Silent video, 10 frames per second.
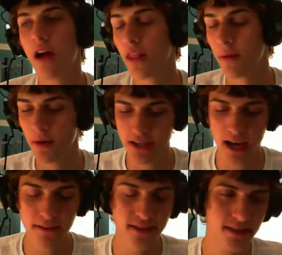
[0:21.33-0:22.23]
The most
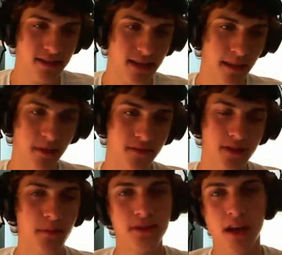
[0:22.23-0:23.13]
obvious example of
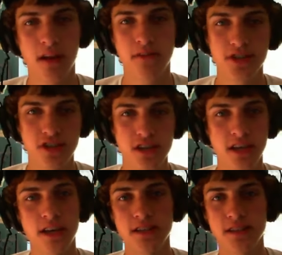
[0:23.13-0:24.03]
someone tunnel visioning
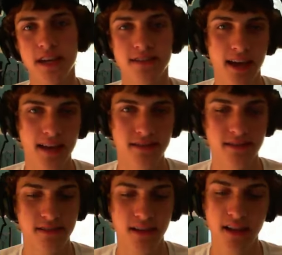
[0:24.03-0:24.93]
is a test.
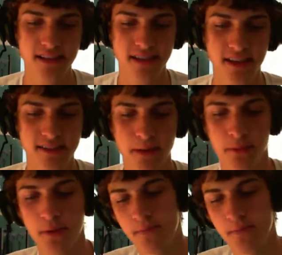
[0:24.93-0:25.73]
It's a classic example.